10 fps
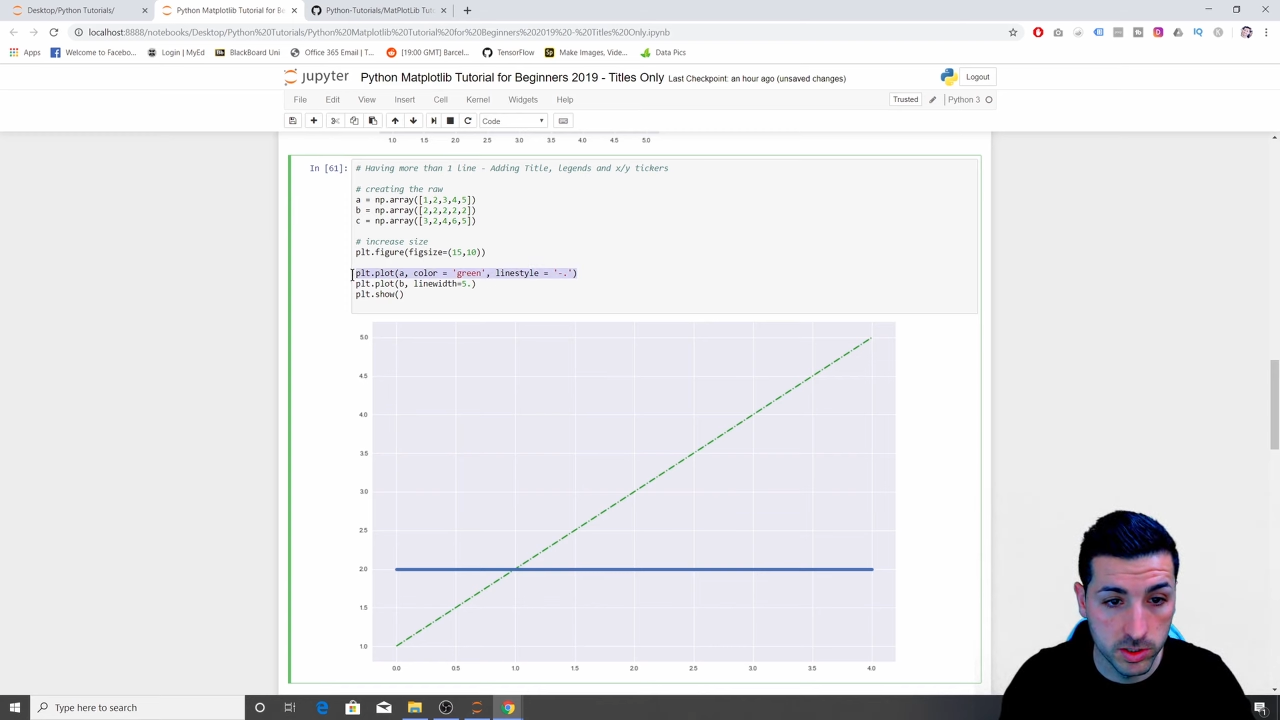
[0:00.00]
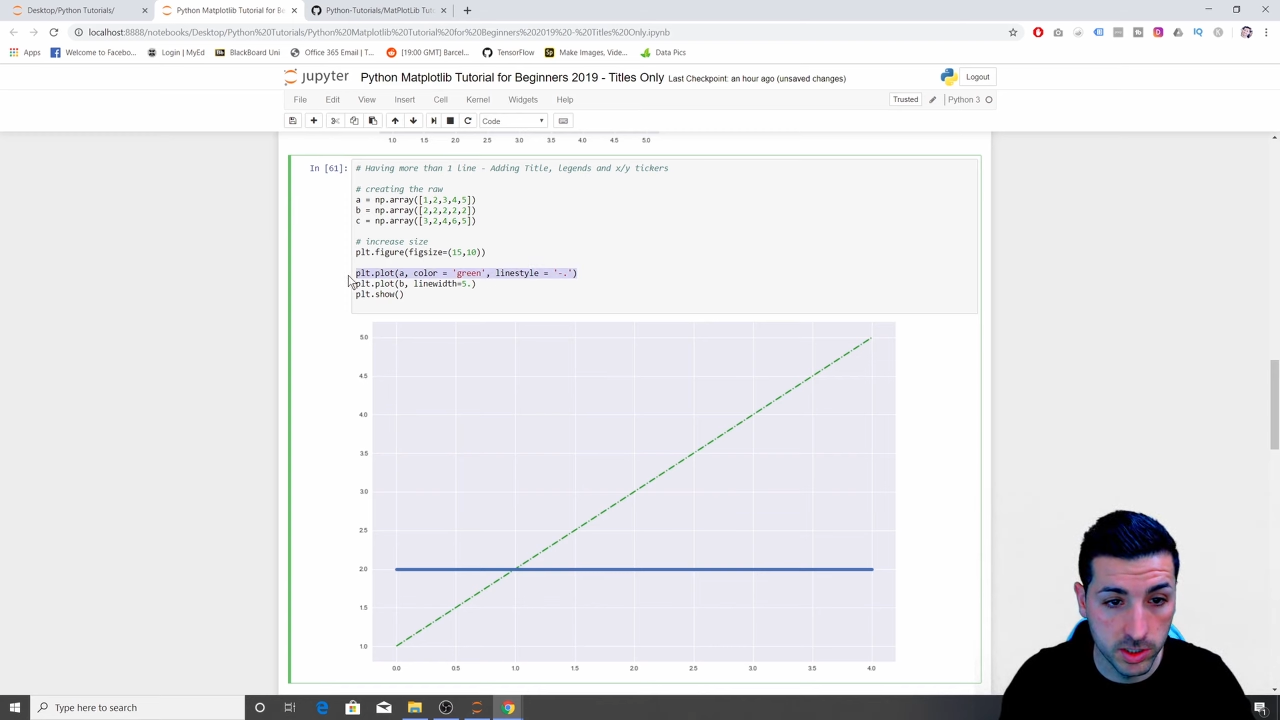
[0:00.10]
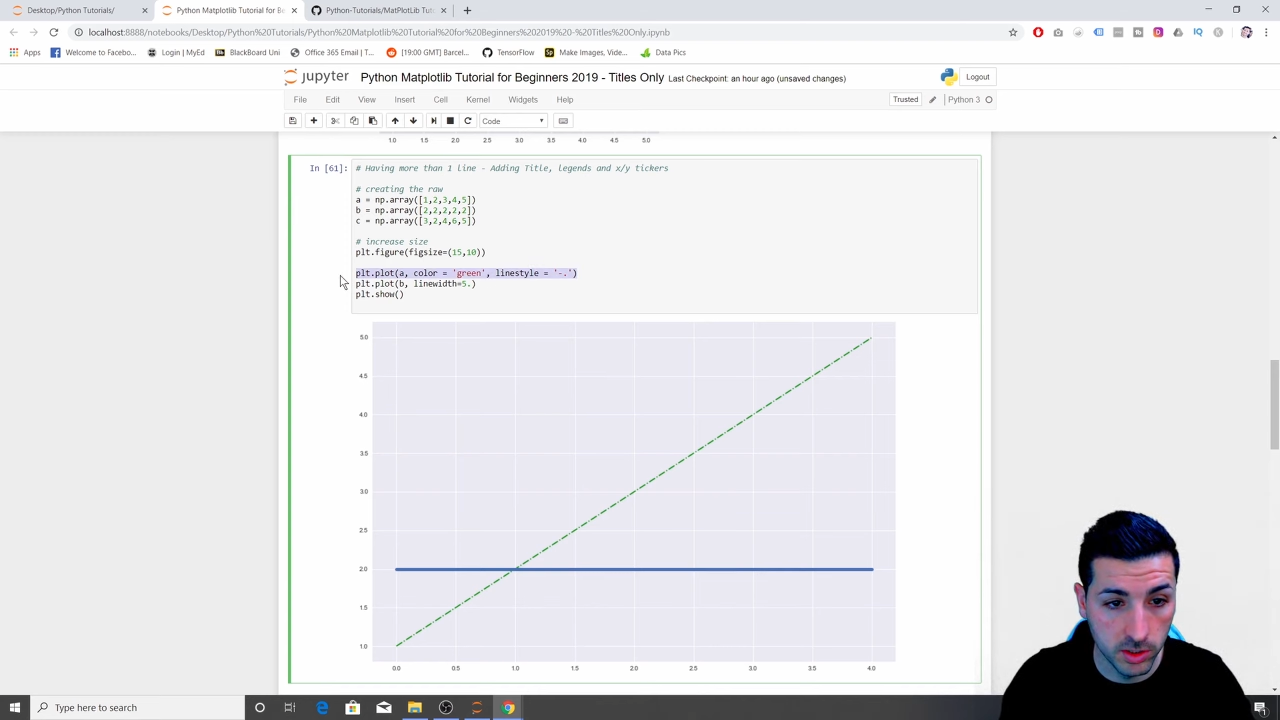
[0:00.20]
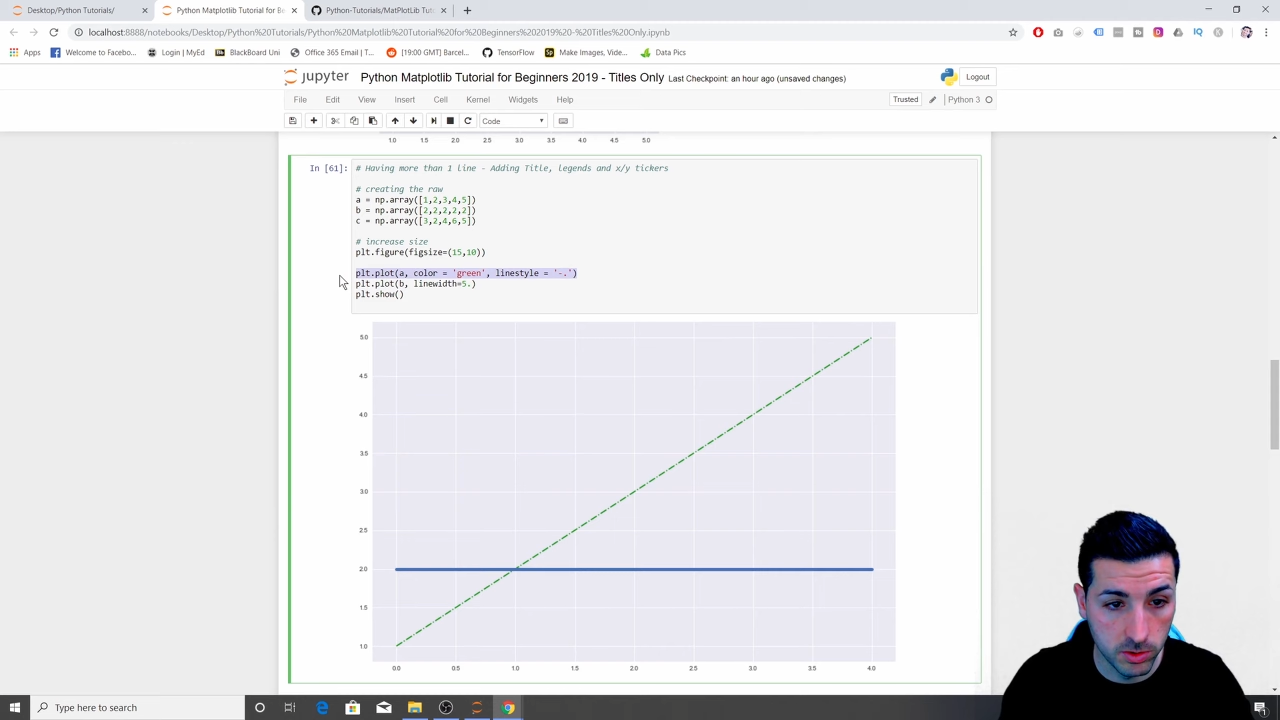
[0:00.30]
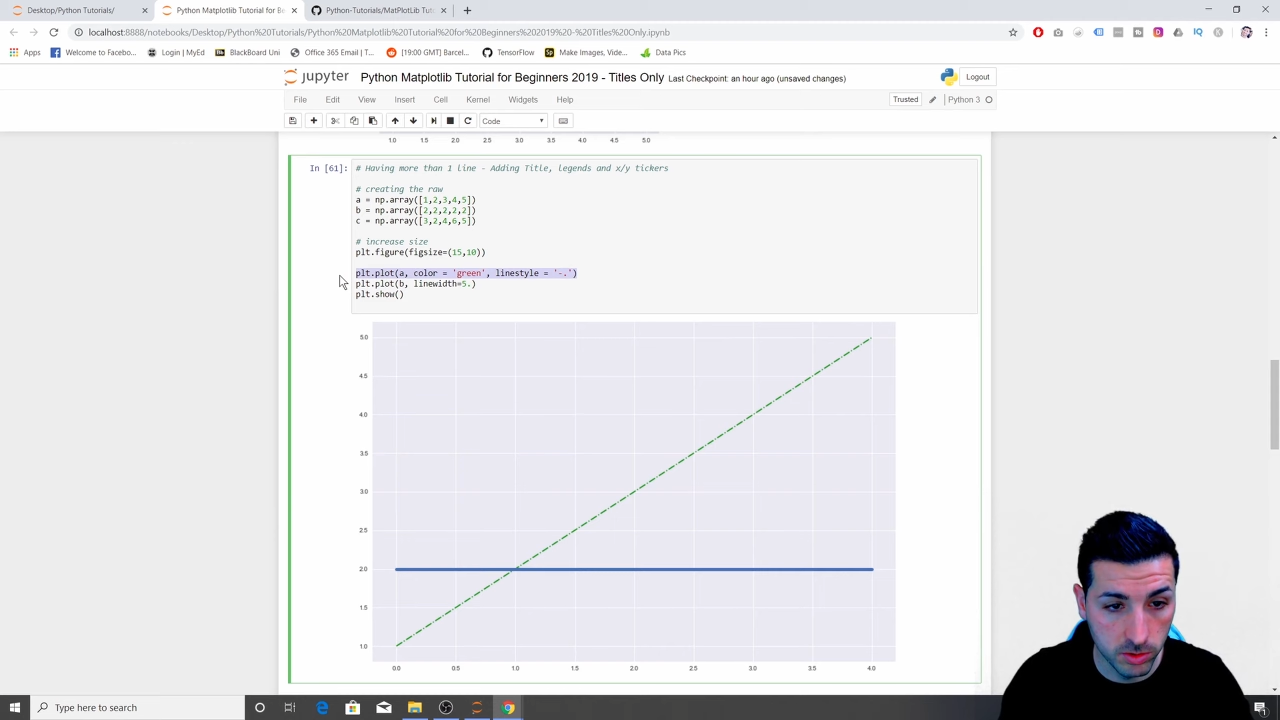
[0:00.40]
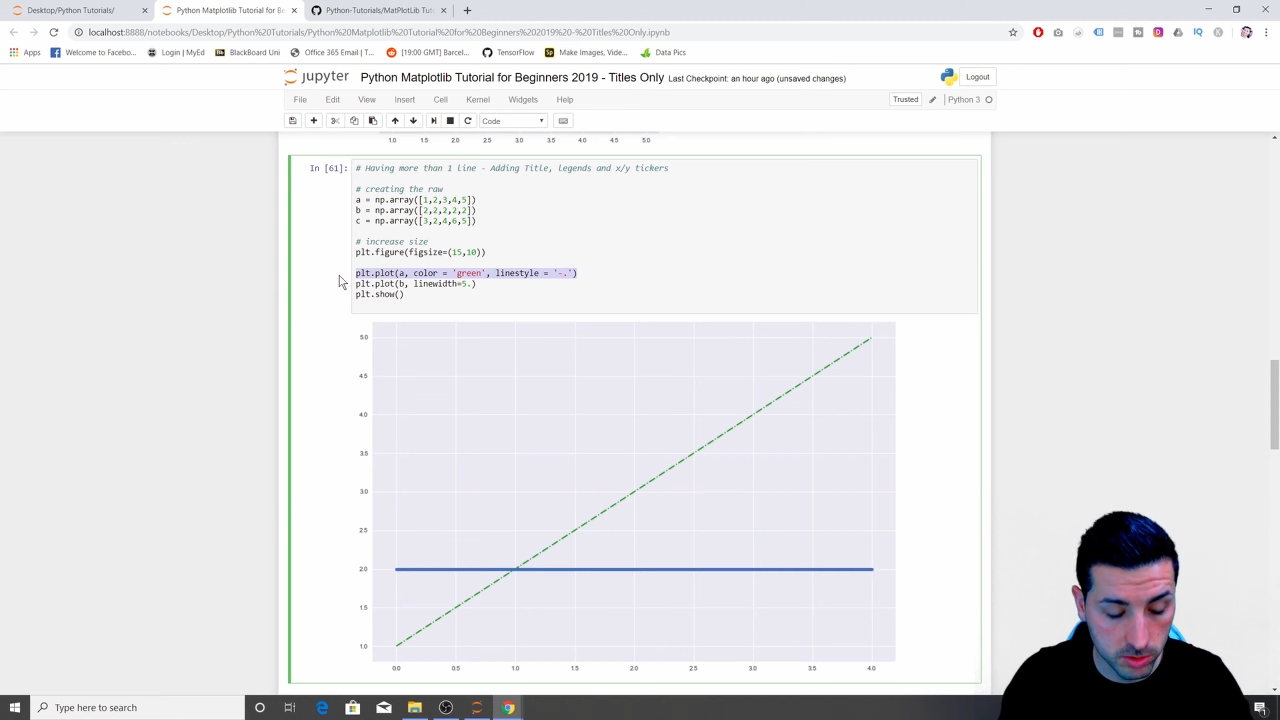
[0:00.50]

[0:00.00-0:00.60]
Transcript: C two.